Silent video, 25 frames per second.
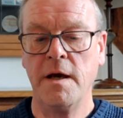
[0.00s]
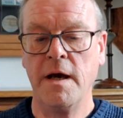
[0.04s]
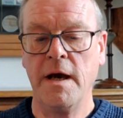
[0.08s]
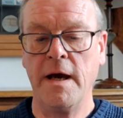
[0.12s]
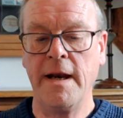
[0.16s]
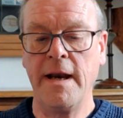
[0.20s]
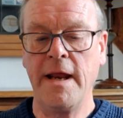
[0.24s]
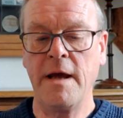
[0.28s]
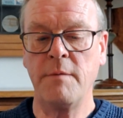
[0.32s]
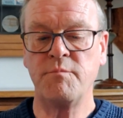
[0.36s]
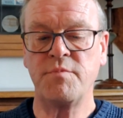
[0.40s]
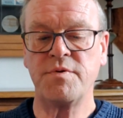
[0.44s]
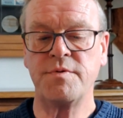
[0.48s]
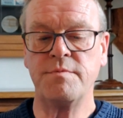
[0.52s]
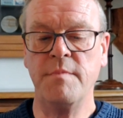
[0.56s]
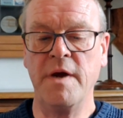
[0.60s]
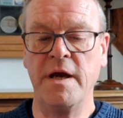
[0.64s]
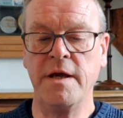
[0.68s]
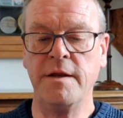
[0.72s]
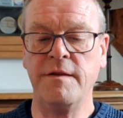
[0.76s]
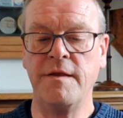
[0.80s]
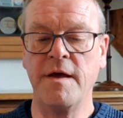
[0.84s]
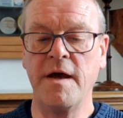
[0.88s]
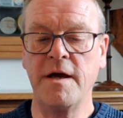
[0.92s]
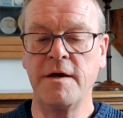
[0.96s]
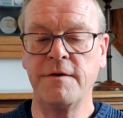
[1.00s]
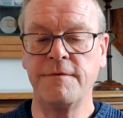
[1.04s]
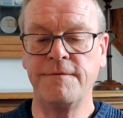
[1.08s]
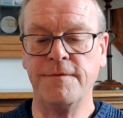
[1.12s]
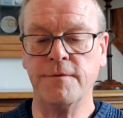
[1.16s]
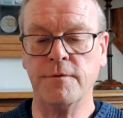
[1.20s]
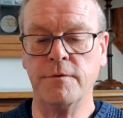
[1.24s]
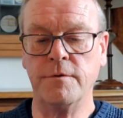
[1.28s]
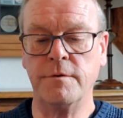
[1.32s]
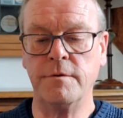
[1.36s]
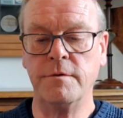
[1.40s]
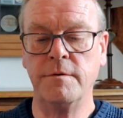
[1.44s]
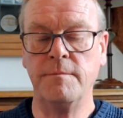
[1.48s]
An AMP may
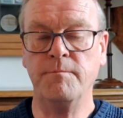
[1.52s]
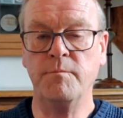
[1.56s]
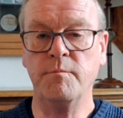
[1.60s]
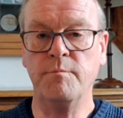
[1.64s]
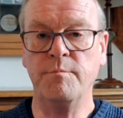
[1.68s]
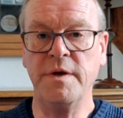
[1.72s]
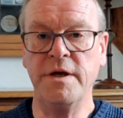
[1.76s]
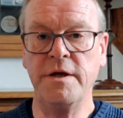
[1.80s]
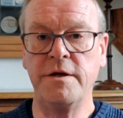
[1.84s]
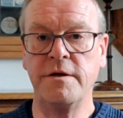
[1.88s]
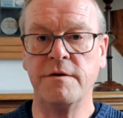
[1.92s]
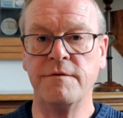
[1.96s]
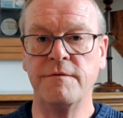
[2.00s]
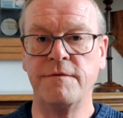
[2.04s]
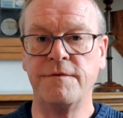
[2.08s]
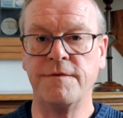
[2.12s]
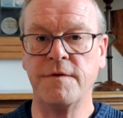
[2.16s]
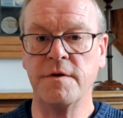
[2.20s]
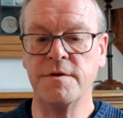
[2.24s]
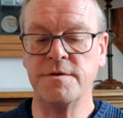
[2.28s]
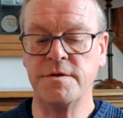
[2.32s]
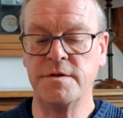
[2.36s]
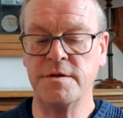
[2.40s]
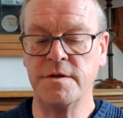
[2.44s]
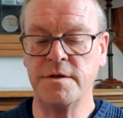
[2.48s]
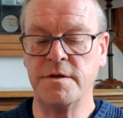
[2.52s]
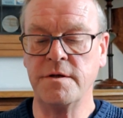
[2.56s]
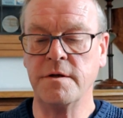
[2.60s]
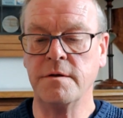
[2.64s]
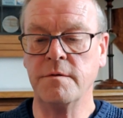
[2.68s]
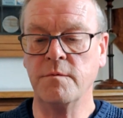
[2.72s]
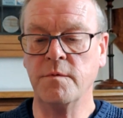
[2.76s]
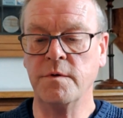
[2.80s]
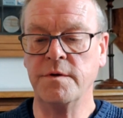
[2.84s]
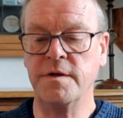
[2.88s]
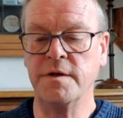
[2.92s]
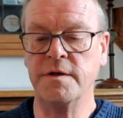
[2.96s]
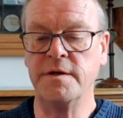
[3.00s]
therefore be confronted
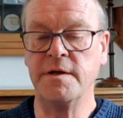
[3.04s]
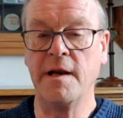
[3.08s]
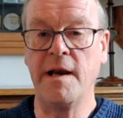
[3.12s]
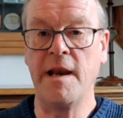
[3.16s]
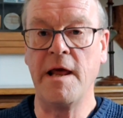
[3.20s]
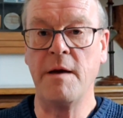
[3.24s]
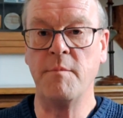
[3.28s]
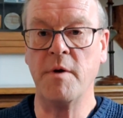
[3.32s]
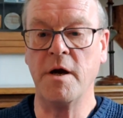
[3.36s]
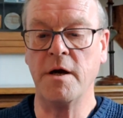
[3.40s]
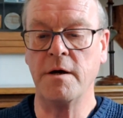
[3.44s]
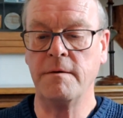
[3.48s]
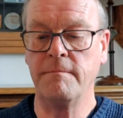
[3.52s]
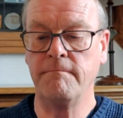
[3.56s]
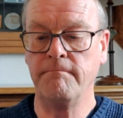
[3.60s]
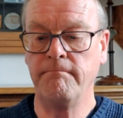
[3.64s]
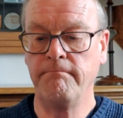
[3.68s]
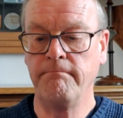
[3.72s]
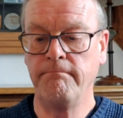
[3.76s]
with a dilemma.